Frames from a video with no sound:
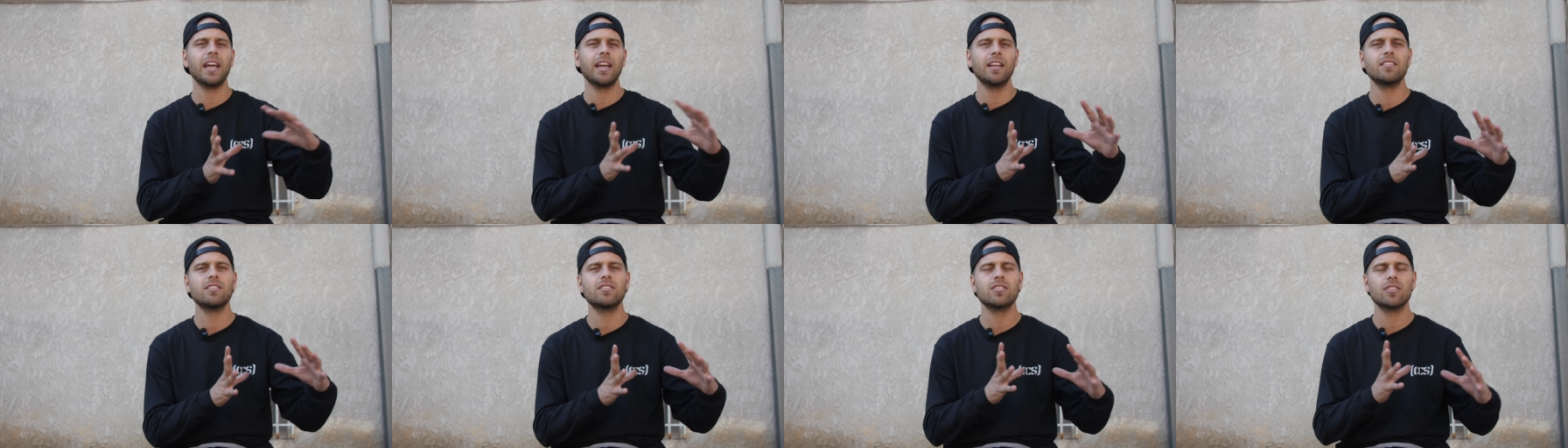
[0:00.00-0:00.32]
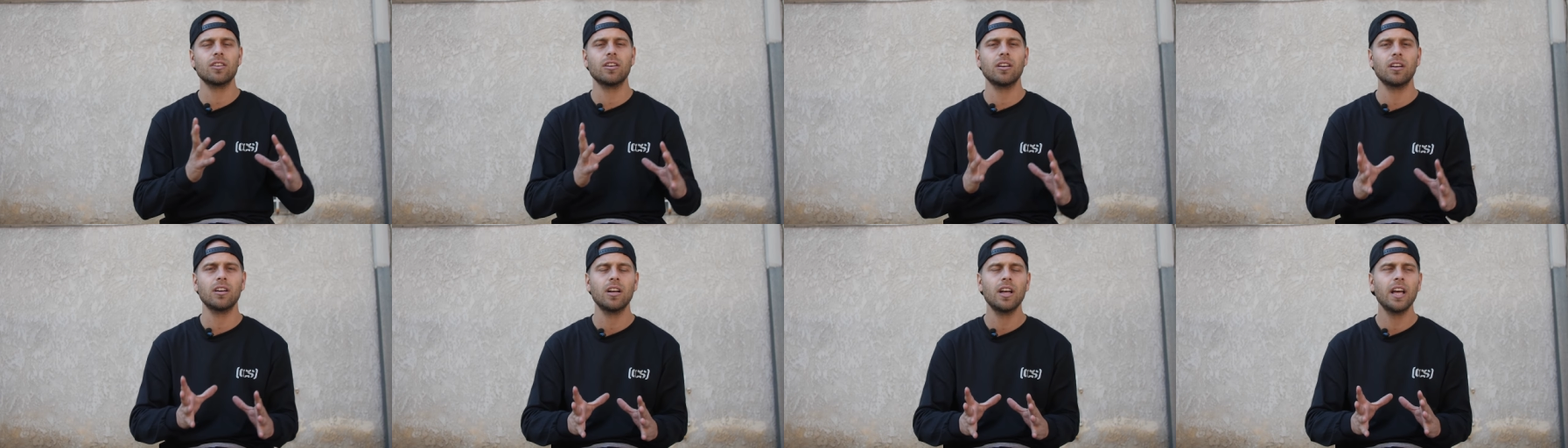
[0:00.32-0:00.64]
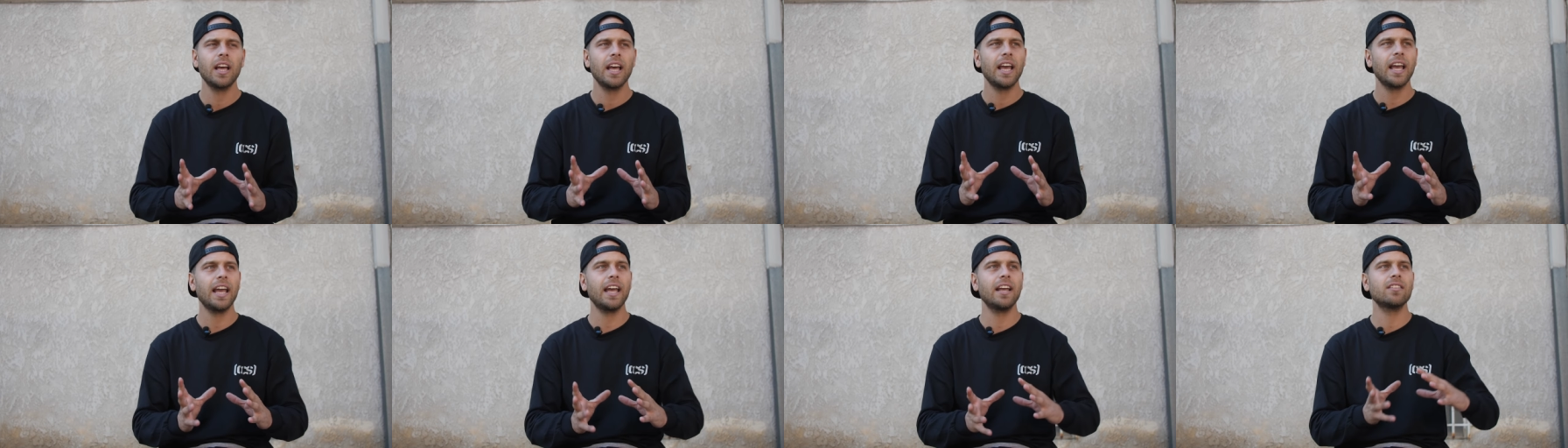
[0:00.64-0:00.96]
into,
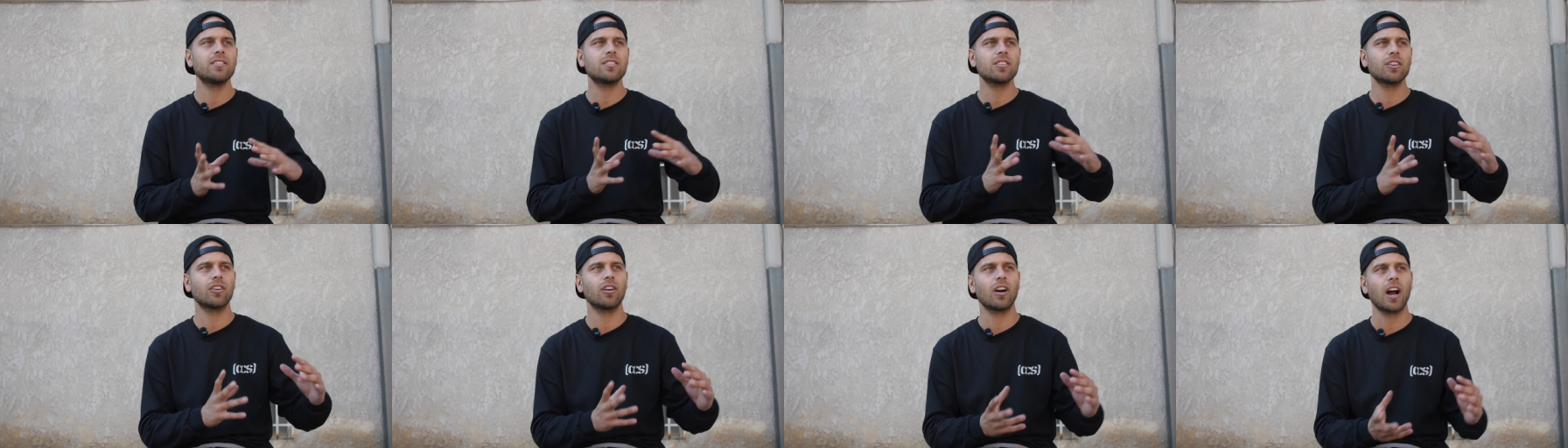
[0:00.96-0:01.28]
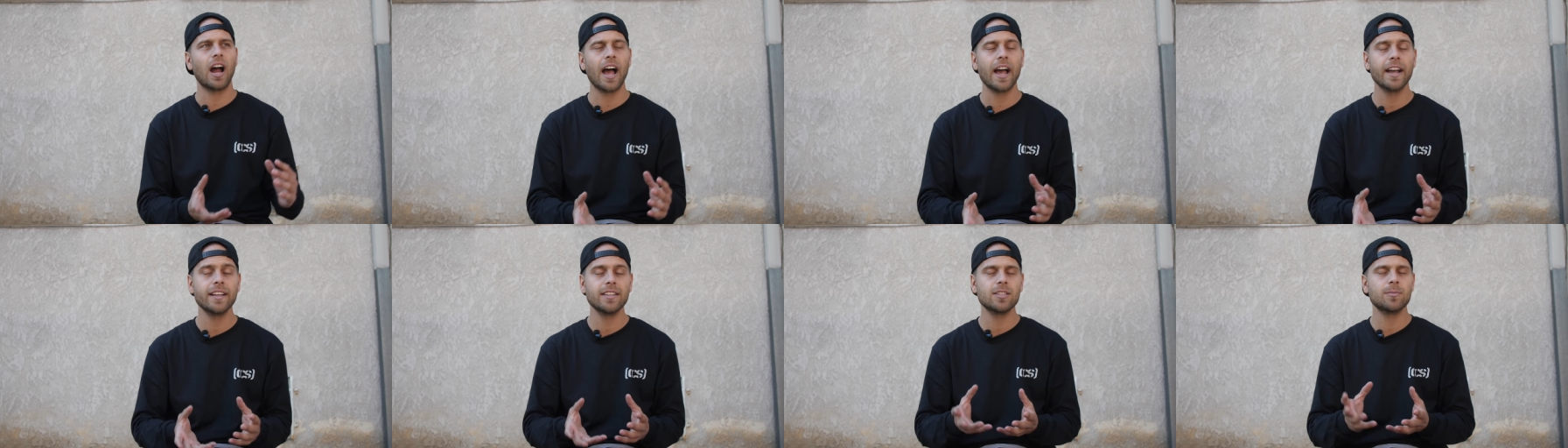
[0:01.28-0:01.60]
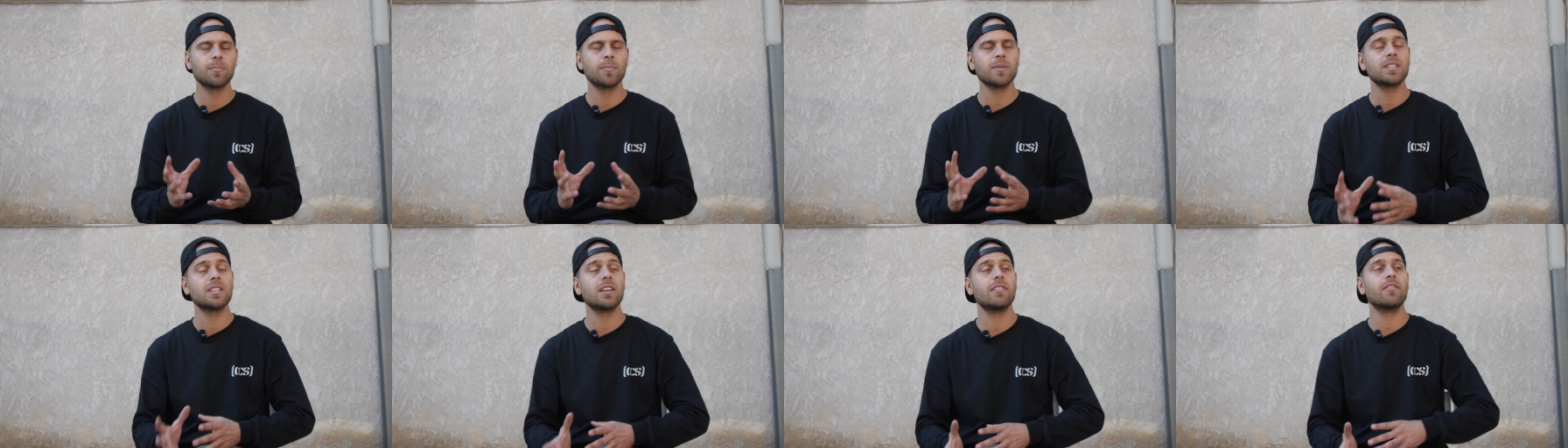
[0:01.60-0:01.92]
into grinds,
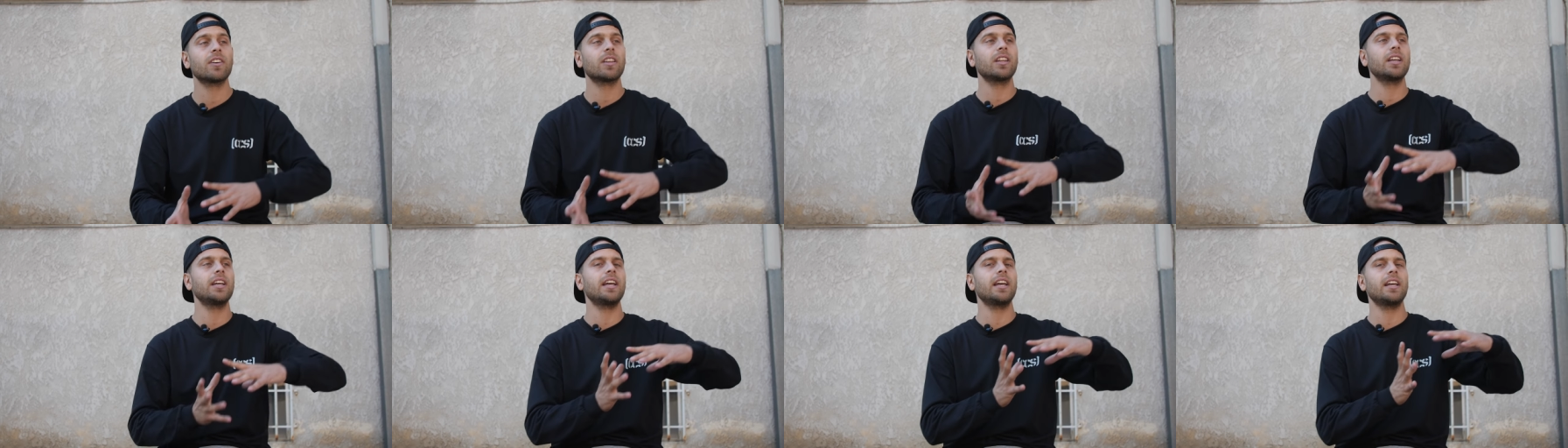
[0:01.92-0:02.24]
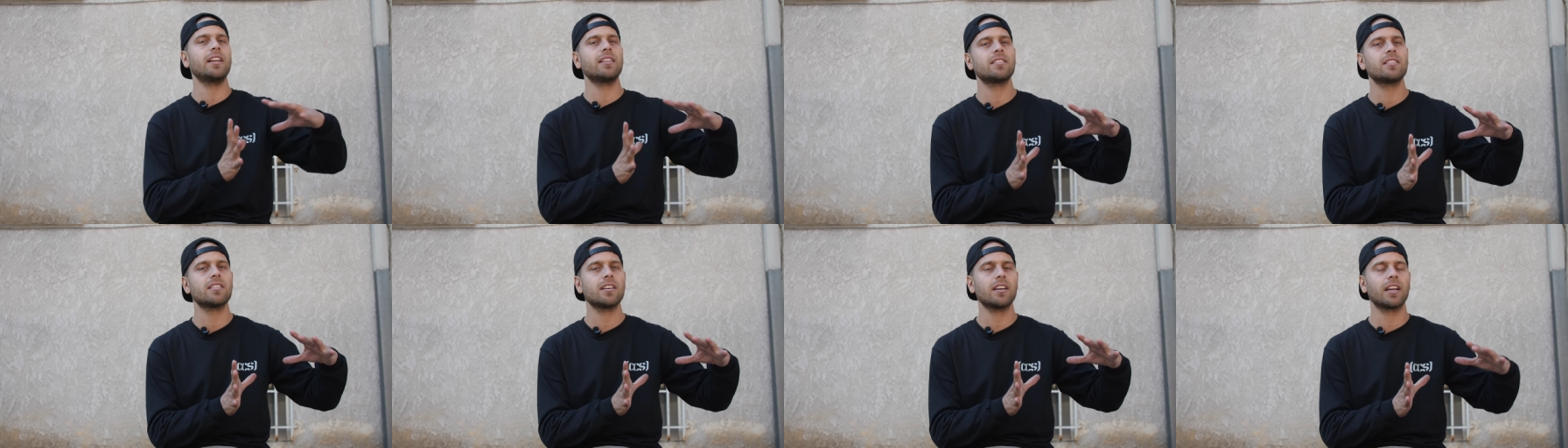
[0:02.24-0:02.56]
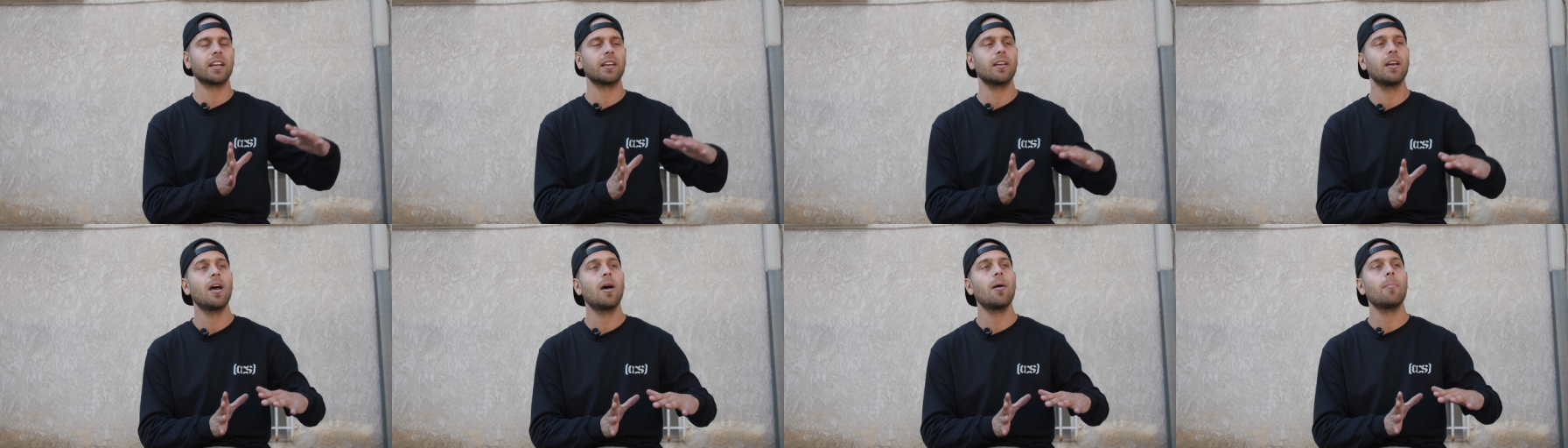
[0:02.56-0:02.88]
specifically into
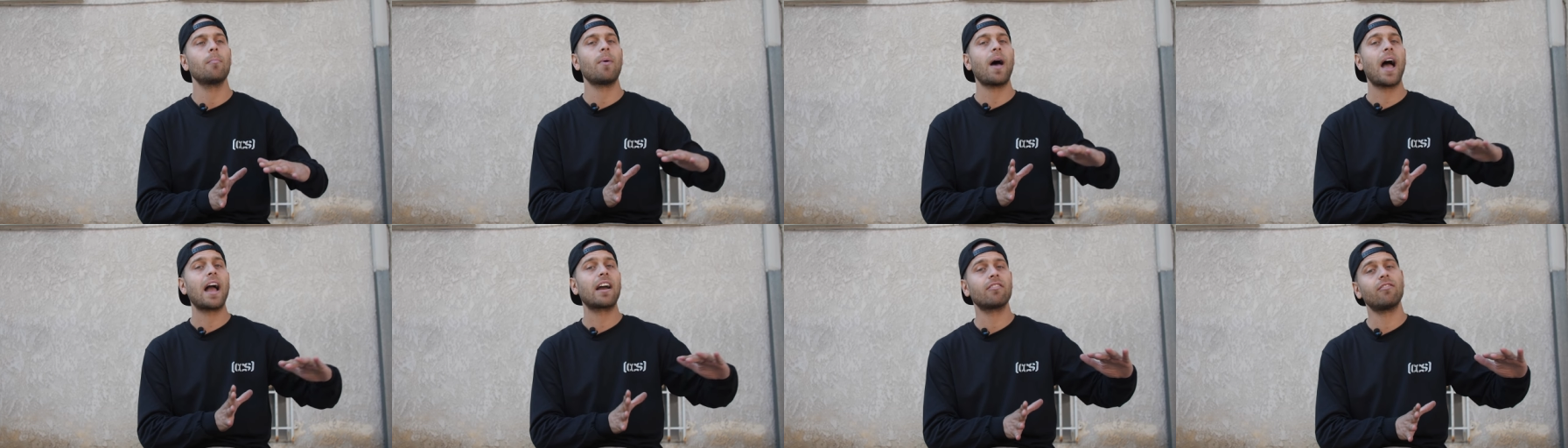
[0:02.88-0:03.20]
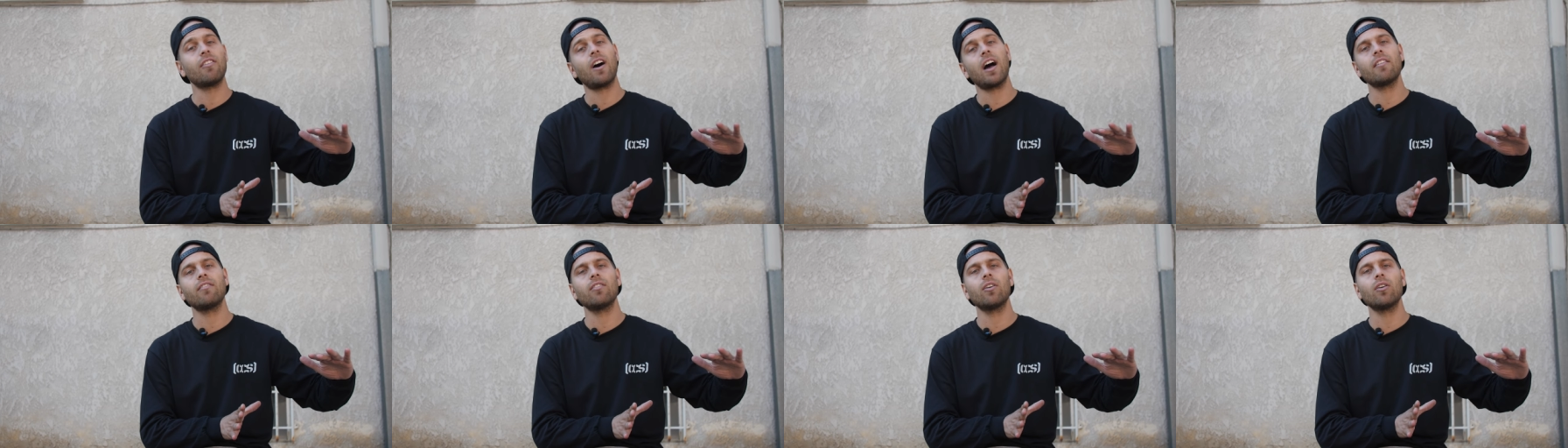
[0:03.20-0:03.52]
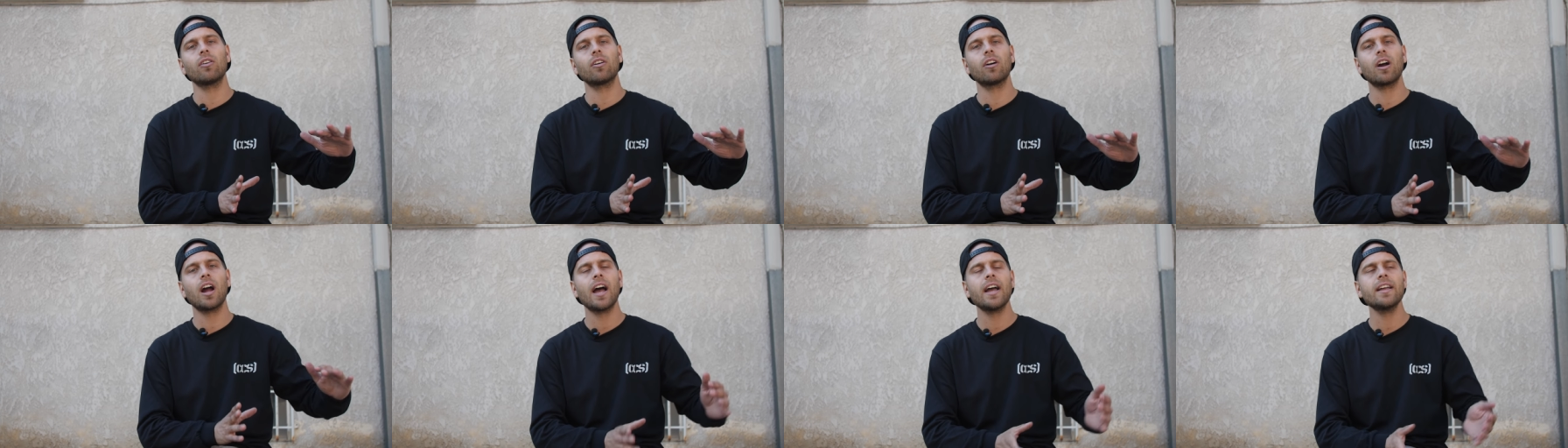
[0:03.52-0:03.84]
back five
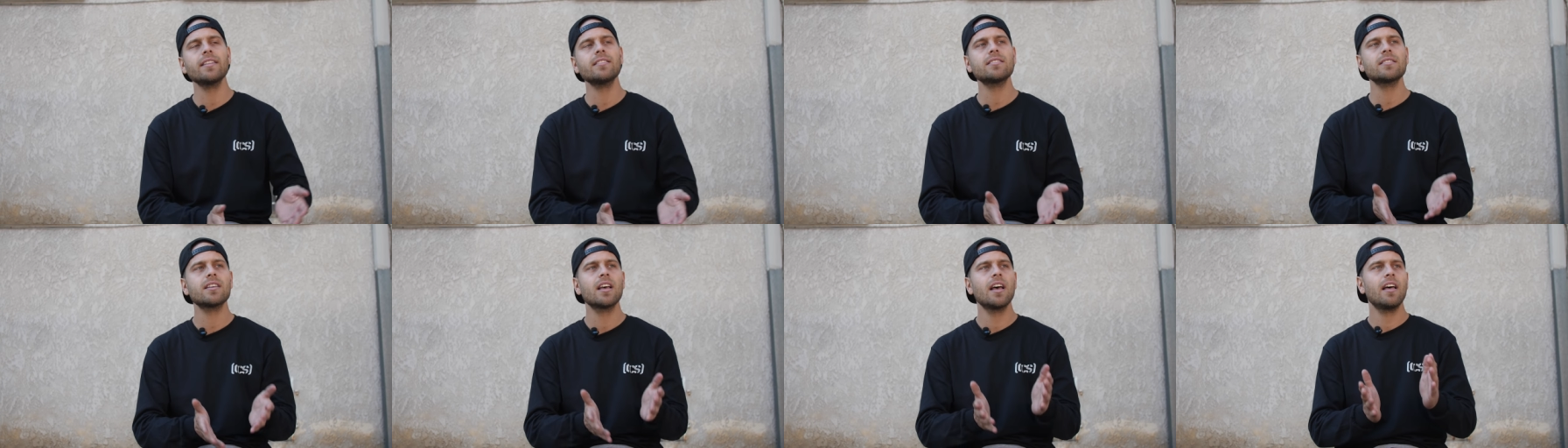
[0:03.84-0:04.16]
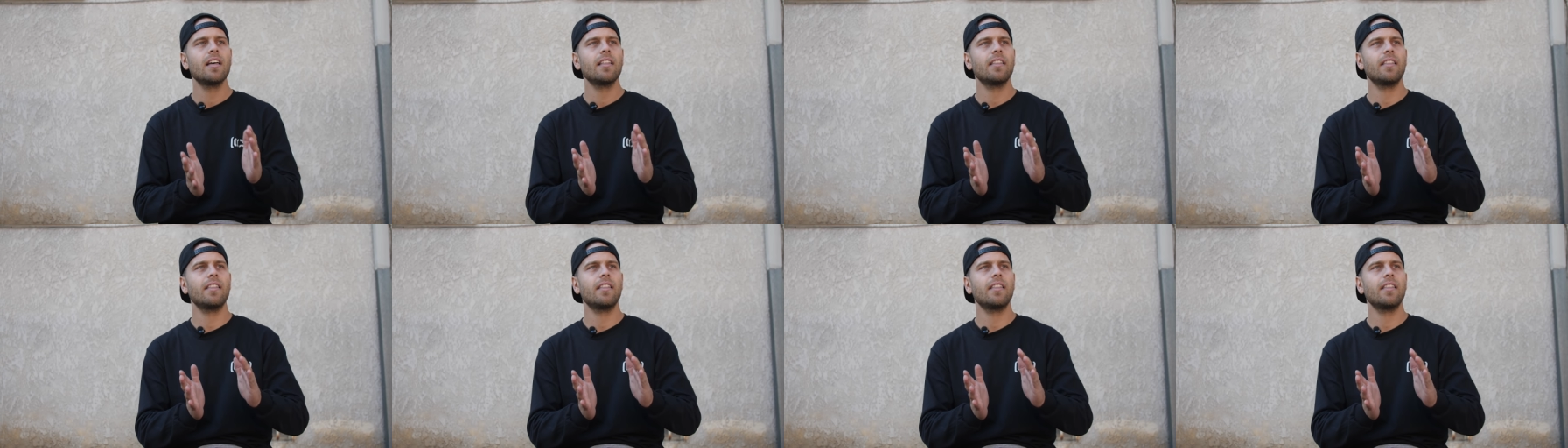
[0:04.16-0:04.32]
oh grinds,